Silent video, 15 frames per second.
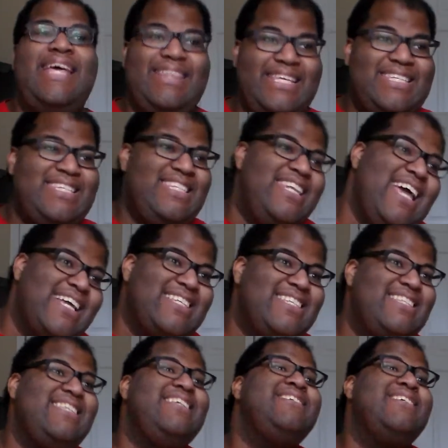That this
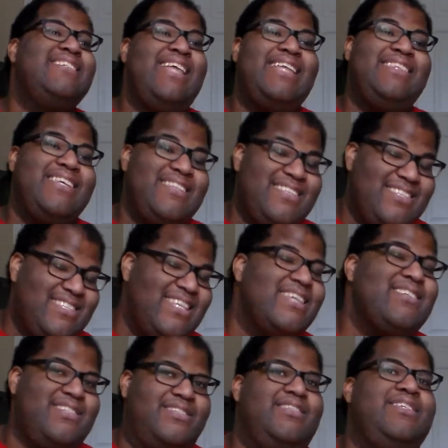next season, that this
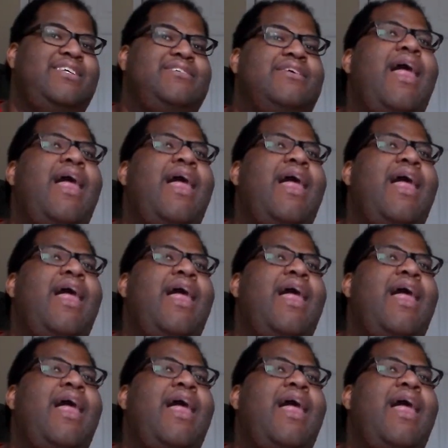sixth,